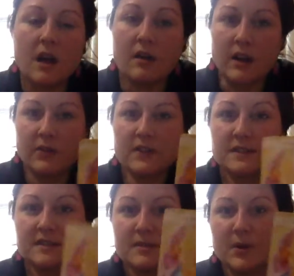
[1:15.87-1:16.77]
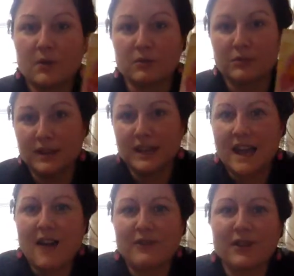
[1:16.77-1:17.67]
All right, this is about really
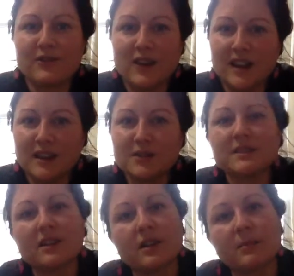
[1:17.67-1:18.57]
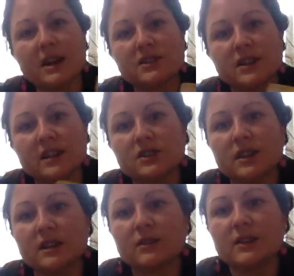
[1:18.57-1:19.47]
having fun, using our
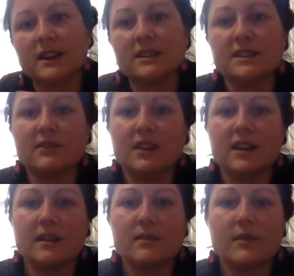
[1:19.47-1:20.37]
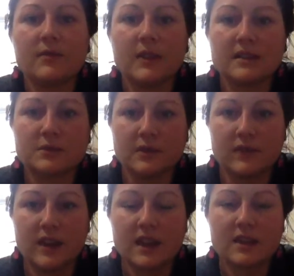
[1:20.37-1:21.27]
imagination, creativity, that sort of
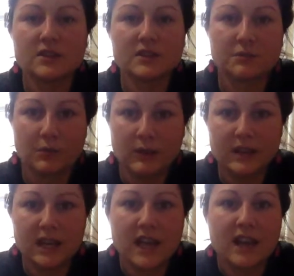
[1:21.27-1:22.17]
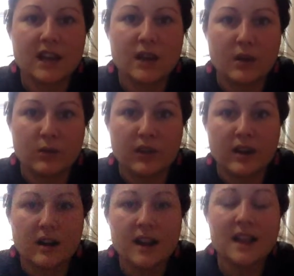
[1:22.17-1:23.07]
thing, and just really getting out
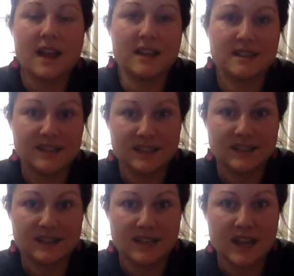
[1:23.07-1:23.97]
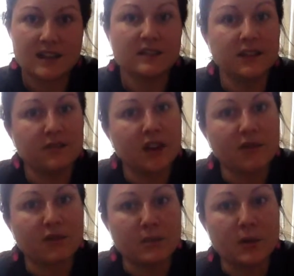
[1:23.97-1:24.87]
there and seizing the day, living
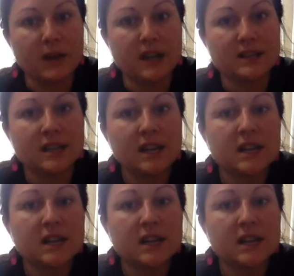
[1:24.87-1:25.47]
every moment.